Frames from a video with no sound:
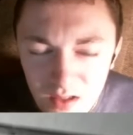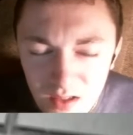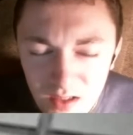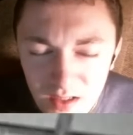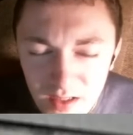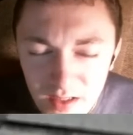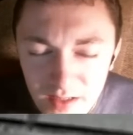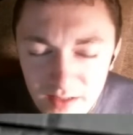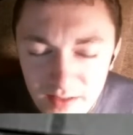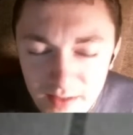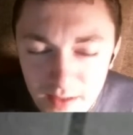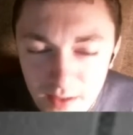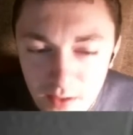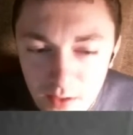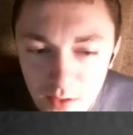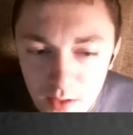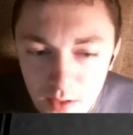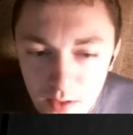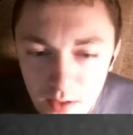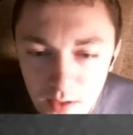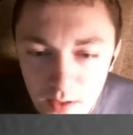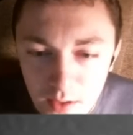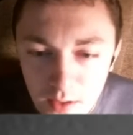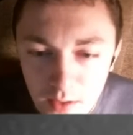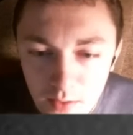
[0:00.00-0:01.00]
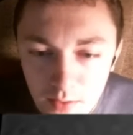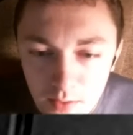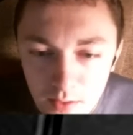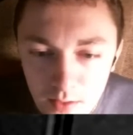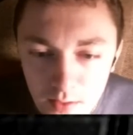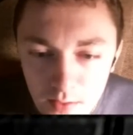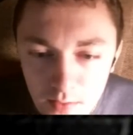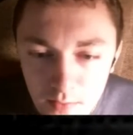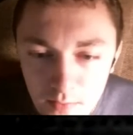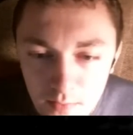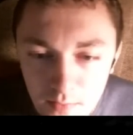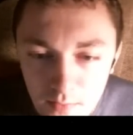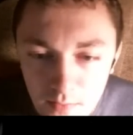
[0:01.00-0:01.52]
It's out here, I know it
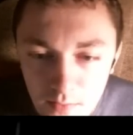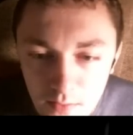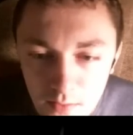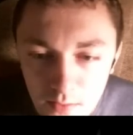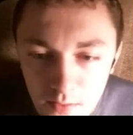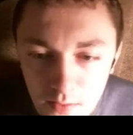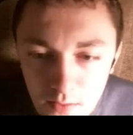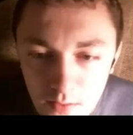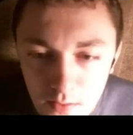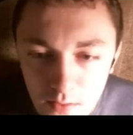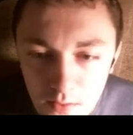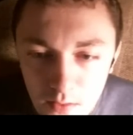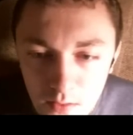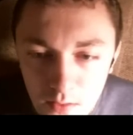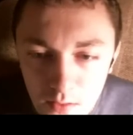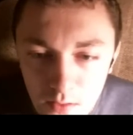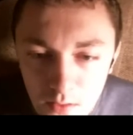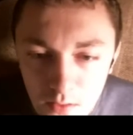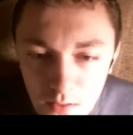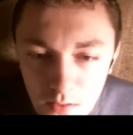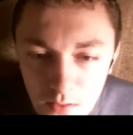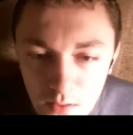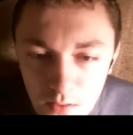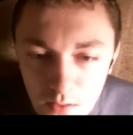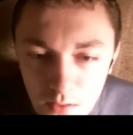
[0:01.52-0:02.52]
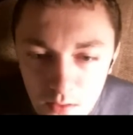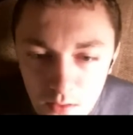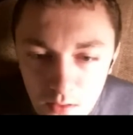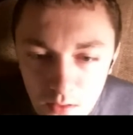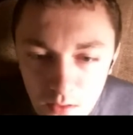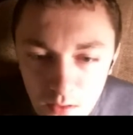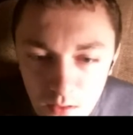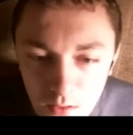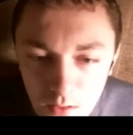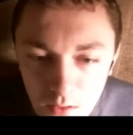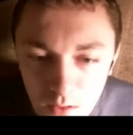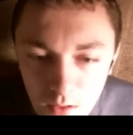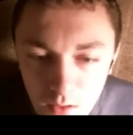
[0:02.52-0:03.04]
is.
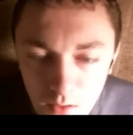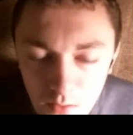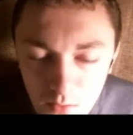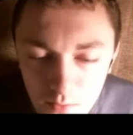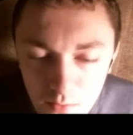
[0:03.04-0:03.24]
Oh,